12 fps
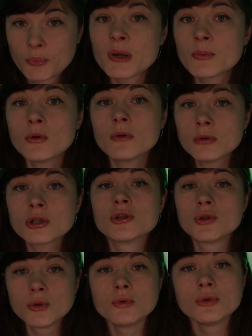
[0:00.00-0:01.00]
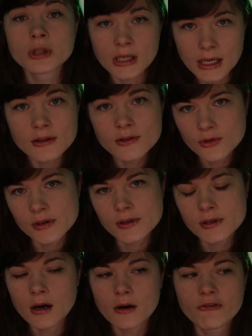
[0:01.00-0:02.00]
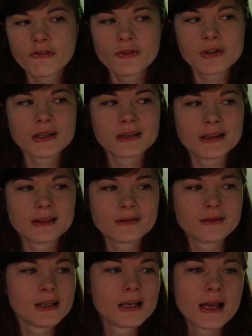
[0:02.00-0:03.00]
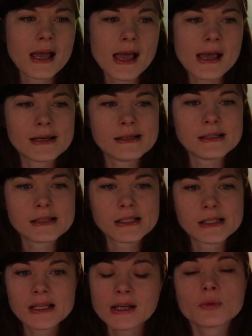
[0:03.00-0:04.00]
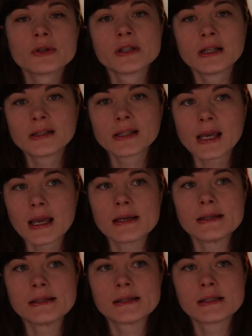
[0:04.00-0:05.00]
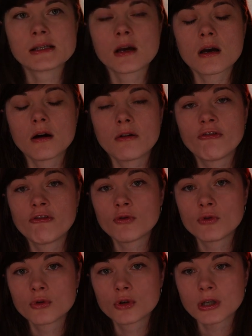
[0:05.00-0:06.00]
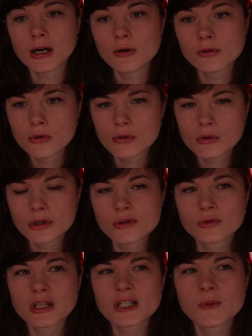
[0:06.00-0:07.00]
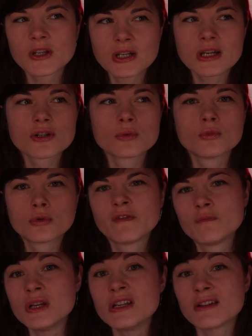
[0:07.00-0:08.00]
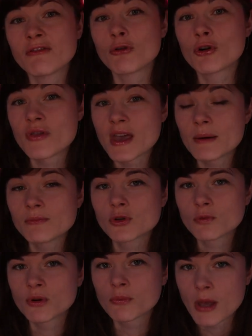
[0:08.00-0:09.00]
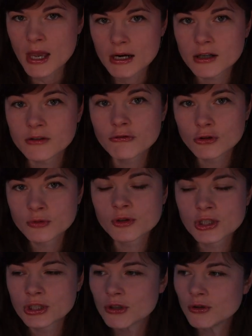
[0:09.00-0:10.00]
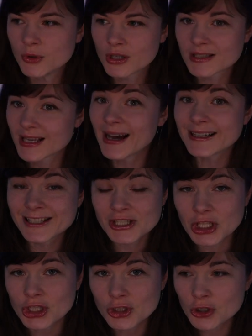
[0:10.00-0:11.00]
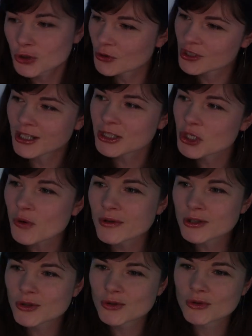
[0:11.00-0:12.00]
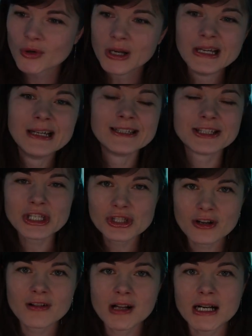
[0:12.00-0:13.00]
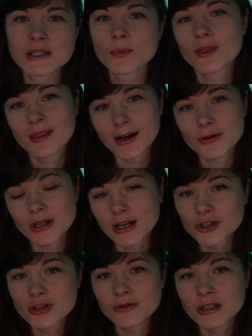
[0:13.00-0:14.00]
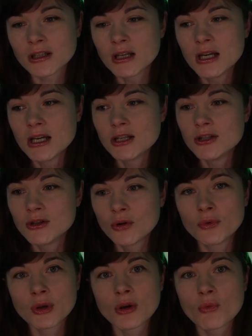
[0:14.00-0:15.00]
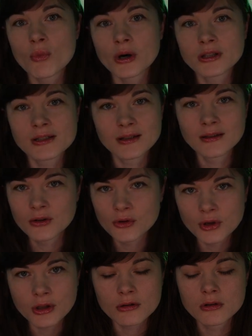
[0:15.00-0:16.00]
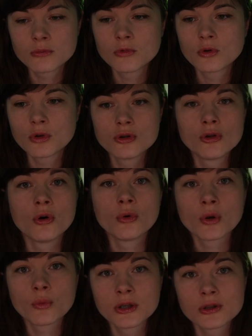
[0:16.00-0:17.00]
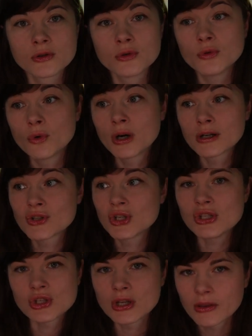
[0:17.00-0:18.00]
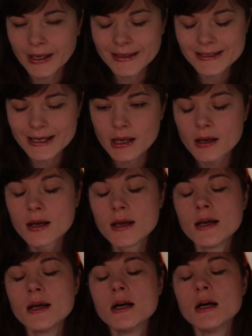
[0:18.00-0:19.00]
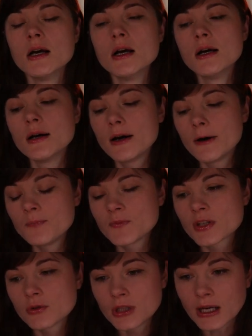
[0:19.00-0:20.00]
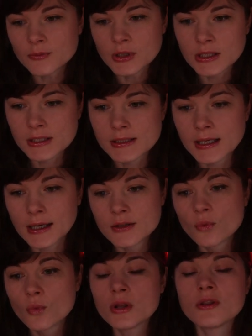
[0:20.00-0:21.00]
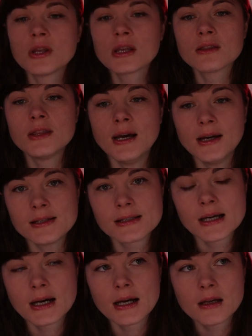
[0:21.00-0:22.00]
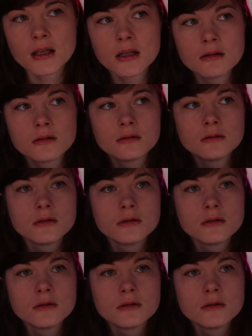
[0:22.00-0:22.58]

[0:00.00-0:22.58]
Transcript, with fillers: people were doing extra stuff, and that was not the case for our cohort. So the expectation would have been for them to prepare for the material, because as a teacher, you're not going to teach a class without actually knowing what is in the curriculum or knowing what you were teaching that day. So that being said, one thing that I